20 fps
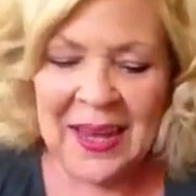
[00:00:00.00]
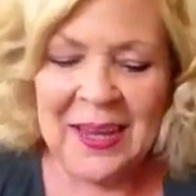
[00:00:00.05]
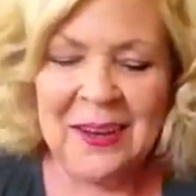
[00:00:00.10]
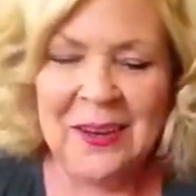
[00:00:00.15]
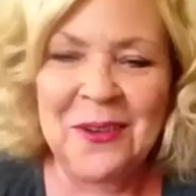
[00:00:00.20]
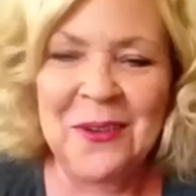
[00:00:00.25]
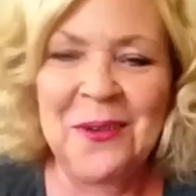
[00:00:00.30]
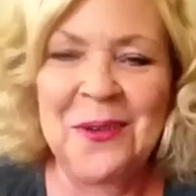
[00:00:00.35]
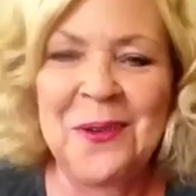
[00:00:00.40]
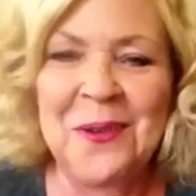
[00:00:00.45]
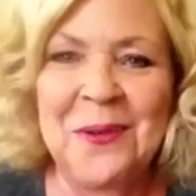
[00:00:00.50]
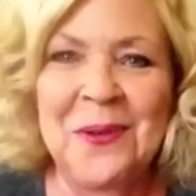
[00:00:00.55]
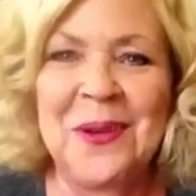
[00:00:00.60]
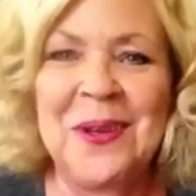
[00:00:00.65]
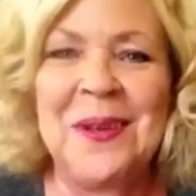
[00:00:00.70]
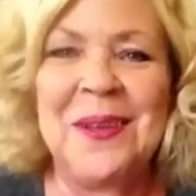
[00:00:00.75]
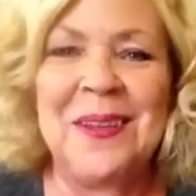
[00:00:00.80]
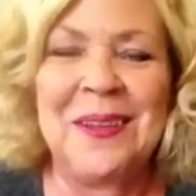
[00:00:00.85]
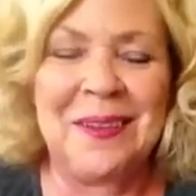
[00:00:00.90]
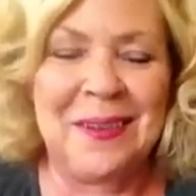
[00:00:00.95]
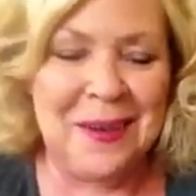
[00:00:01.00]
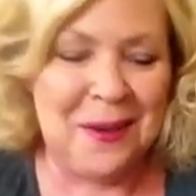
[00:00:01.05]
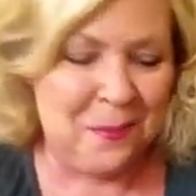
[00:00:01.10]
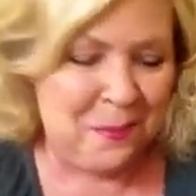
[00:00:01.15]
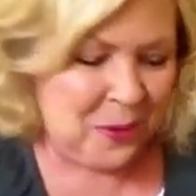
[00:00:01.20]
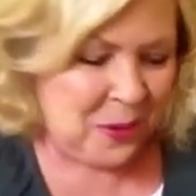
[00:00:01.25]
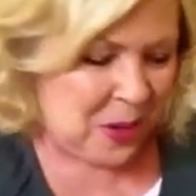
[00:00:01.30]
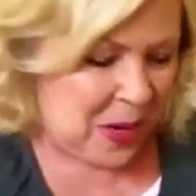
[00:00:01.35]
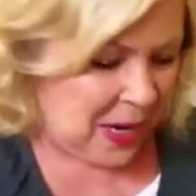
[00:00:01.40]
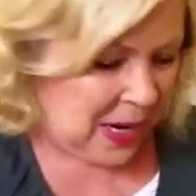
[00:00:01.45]
I don't know what this
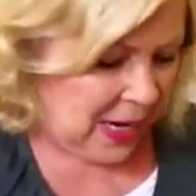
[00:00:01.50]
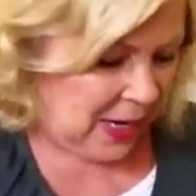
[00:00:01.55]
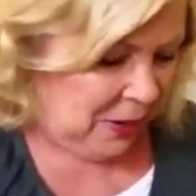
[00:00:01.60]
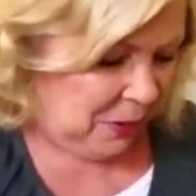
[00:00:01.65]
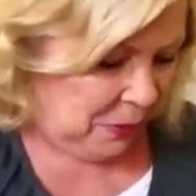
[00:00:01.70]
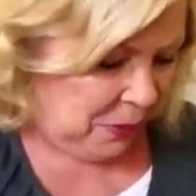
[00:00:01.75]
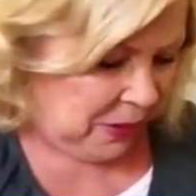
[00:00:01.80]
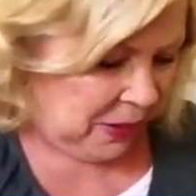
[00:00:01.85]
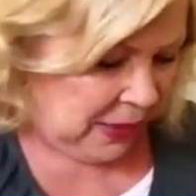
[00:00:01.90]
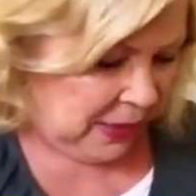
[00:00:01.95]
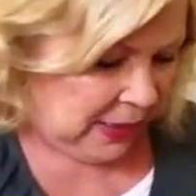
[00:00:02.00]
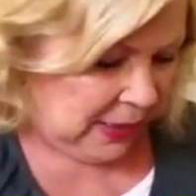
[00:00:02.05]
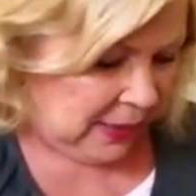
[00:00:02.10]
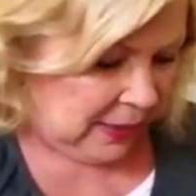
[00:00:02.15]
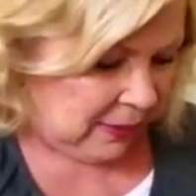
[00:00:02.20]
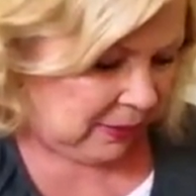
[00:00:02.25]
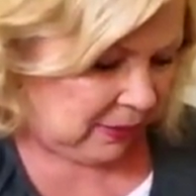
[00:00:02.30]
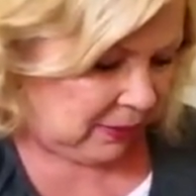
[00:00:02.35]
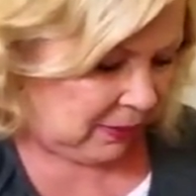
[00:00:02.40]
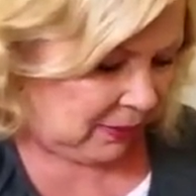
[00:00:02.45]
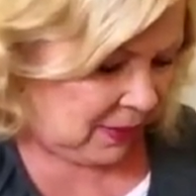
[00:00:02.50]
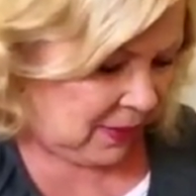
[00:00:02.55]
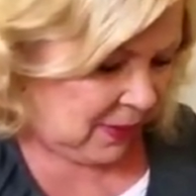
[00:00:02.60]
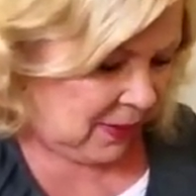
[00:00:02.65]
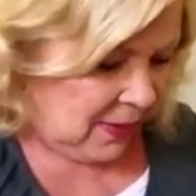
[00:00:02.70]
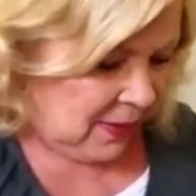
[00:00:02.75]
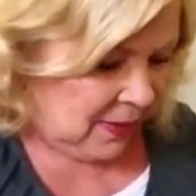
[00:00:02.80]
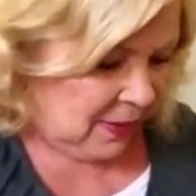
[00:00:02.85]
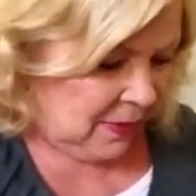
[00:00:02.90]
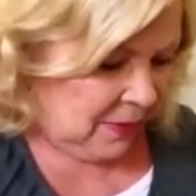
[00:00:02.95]
number eight one is.
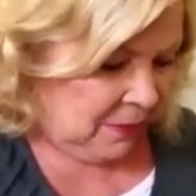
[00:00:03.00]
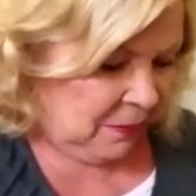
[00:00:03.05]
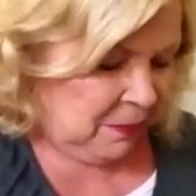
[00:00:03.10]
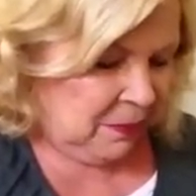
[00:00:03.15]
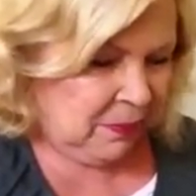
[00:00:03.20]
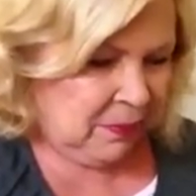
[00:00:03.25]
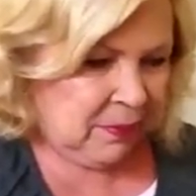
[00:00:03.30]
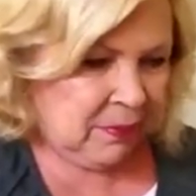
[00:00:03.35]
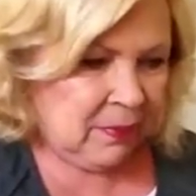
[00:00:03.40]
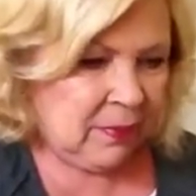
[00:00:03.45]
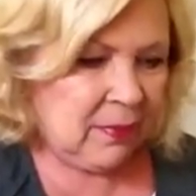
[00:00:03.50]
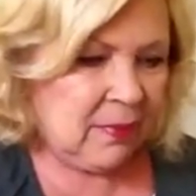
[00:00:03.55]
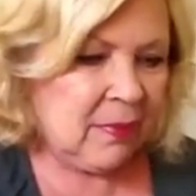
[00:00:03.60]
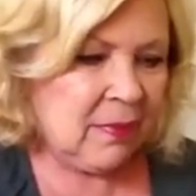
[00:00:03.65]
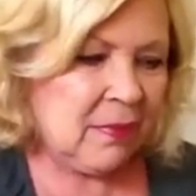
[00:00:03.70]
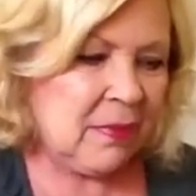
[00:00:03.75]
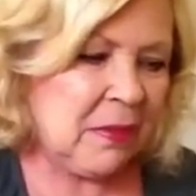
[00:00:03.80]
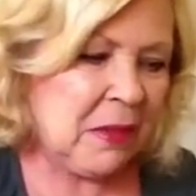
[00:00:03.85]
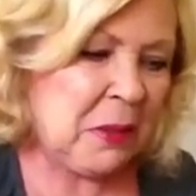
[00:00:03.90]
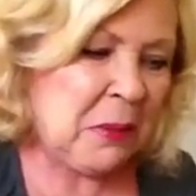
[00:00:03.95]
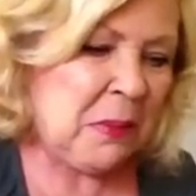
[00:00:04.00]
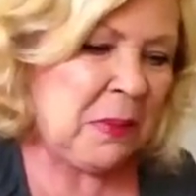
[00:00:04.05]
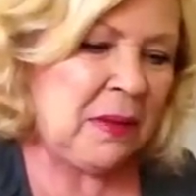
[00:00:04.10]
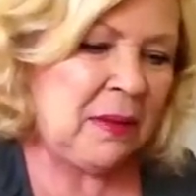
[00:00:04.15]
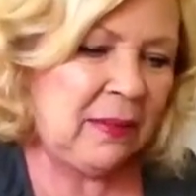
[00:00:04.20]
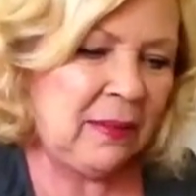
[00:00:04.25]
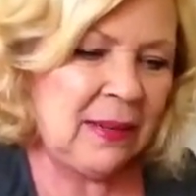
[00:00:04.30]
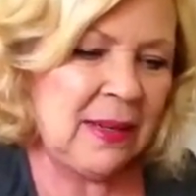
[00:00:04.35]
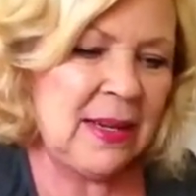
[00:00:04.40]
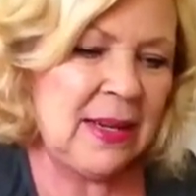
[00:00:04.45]
Let me
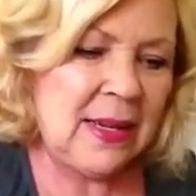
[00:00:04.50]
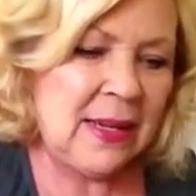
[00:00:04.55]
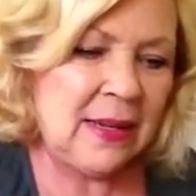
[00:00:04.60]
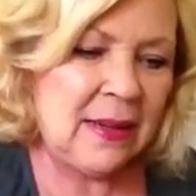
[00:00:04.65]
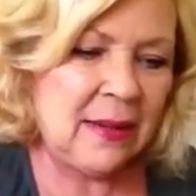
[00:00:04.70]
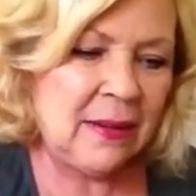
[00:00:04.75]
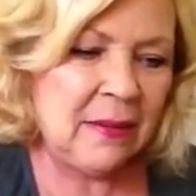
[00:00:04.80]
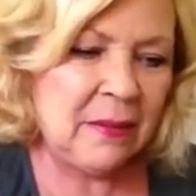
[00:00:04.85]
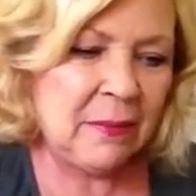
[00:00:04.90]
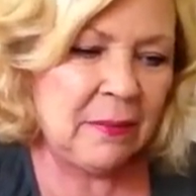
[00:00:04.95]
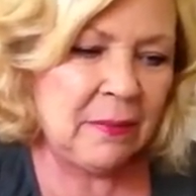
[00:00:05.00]
see.